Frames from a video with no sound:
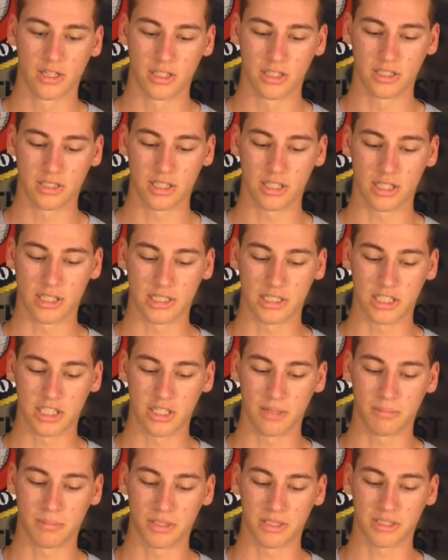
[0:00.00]
These are the
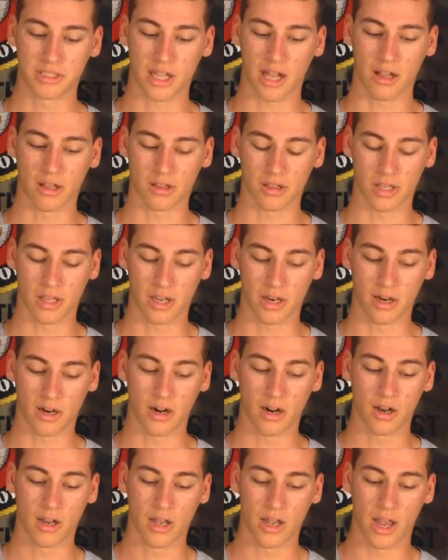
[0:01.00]
cheapest out
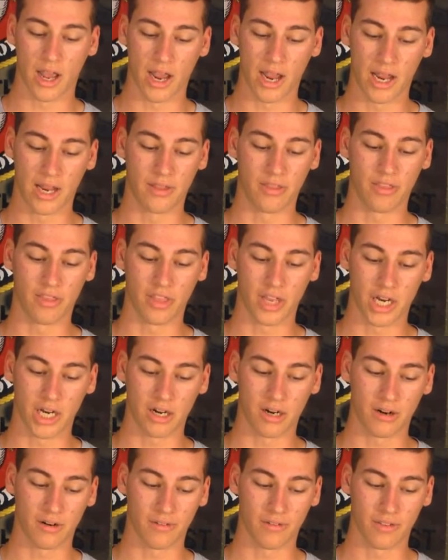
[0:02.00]
there, and
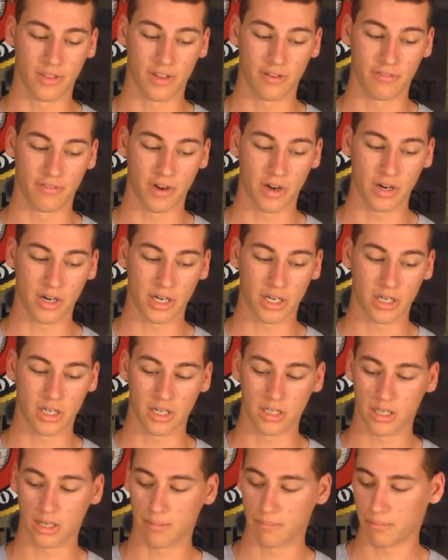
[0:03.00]
they're very
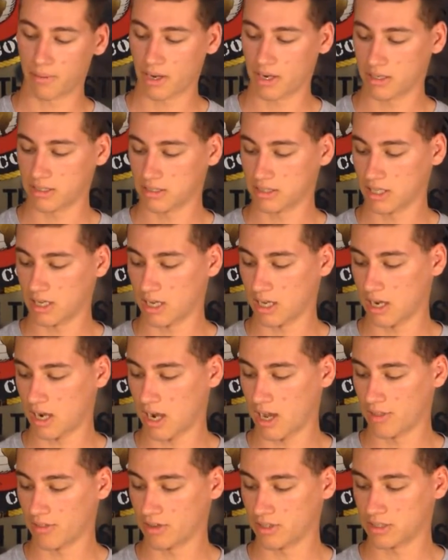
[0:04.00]
good compared to
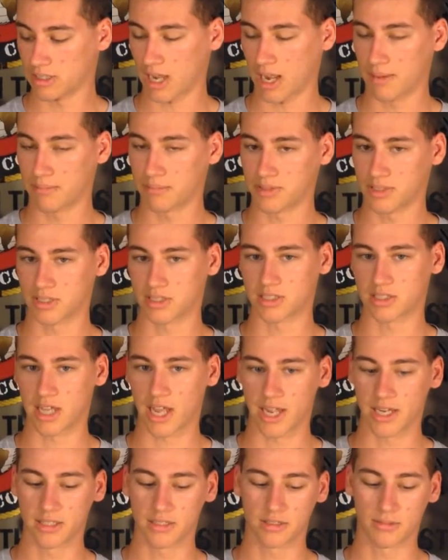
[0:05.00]
other types of
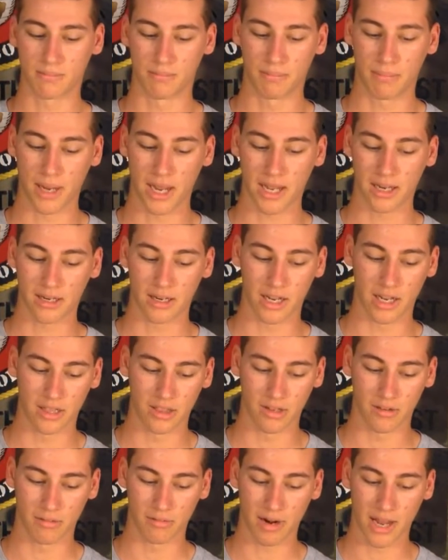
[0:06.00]
sights, but
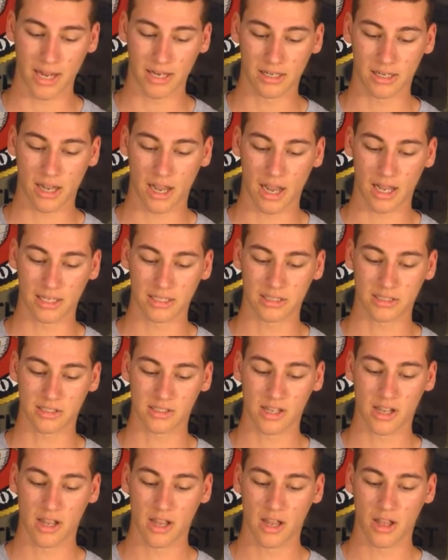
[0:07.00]
in the red dots,